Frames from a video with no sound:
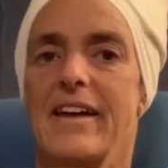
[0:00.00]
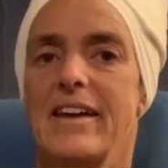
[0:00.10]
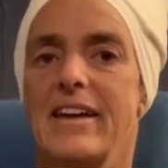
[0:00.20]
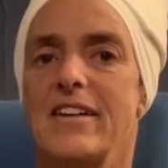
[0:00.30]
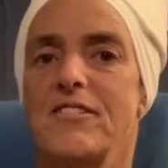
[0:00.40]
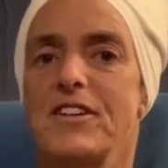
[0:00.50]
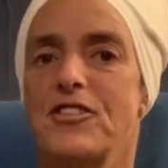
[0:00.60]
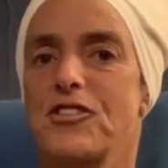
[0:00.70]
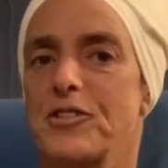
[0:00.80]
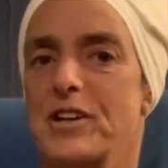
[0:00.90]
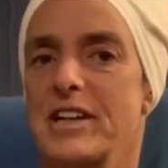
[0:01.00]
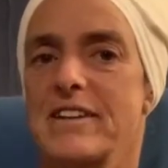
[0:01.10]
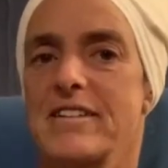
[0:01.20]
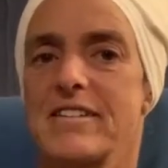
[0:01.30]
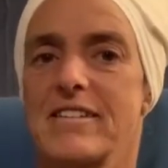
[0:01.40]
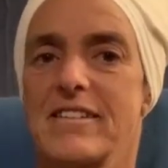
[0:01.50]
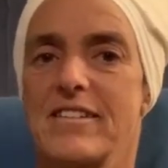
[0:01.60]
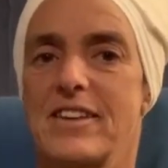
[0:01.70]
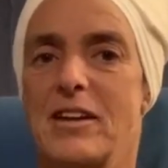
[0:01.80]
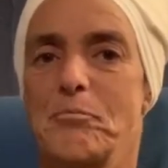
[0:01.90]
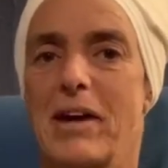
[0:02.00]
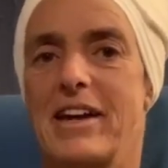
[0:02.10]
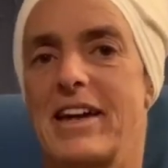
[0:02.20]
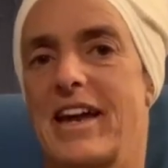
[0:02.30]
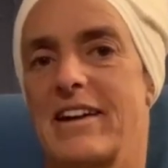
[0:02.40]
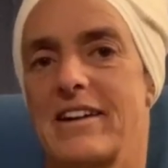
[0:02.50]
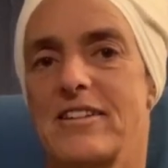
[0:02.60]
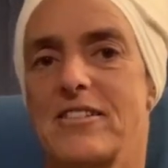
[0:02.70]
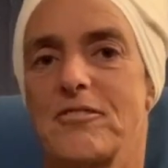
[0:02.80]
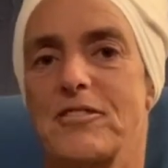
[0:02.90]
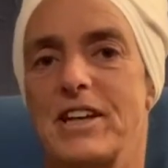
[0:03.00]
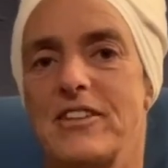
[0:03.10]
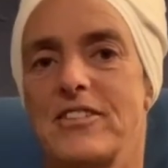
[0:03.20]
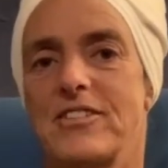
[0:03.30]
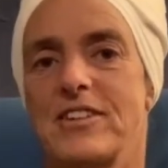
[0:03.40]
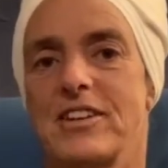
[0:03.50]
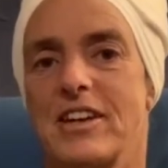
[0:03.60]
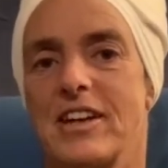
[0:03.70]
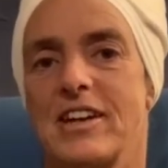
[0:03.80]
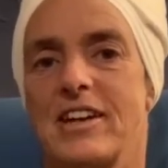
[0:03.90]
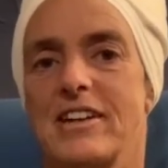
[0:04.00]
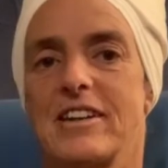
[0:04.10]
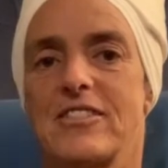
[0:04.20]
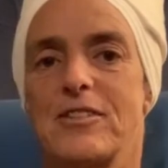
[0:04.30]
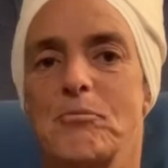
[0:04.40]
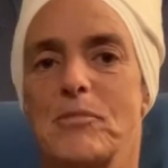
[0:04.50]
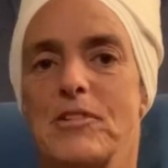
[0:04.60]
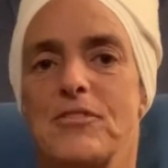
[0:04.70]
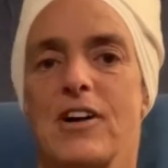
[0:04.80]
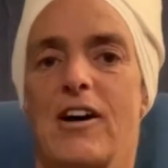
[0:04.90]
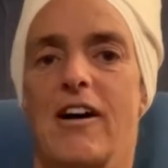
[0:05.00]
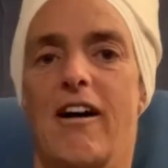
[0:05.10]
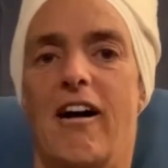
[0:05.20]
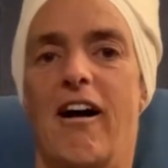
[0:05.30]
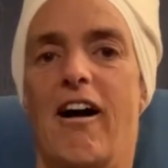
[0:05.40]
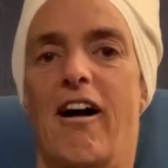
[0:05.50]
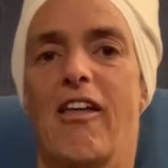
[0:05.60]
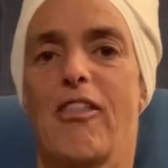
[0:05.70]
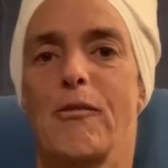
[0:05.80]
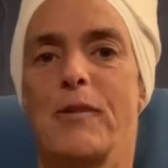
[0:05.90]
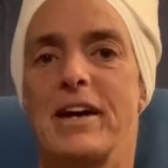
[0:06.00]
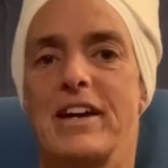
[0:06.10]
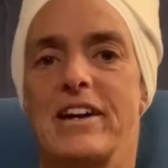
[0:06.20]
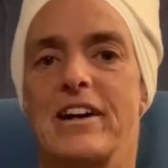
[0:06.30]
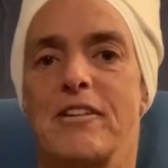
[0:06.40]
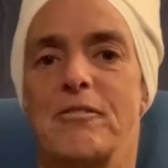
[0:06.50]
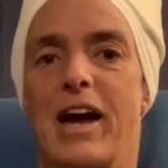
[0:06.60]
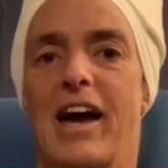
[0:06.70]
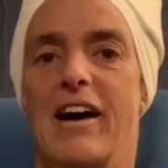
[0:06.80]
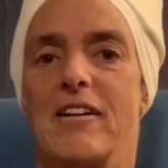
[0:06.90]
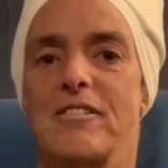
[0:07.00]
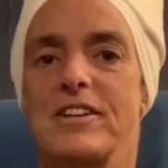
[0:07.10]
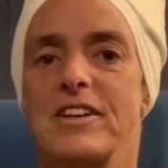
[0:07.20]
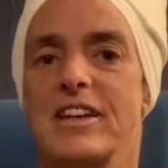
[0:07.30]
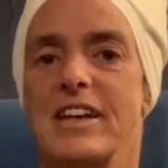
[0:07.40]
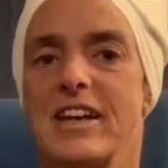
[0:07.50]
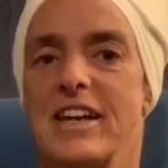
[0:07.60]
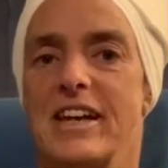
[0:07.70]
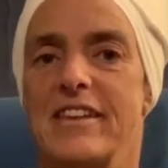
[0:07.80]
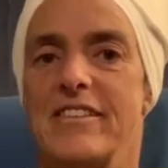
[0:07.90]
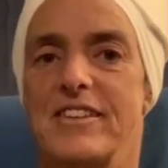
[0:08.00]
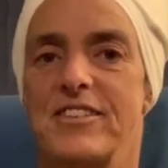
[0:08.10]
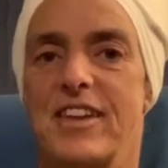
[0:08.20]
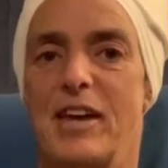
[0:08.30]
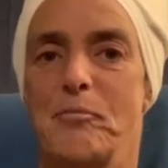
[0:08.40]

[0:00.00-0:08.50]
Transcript: If a joint, say my wrist, doesn't move all the way around in the same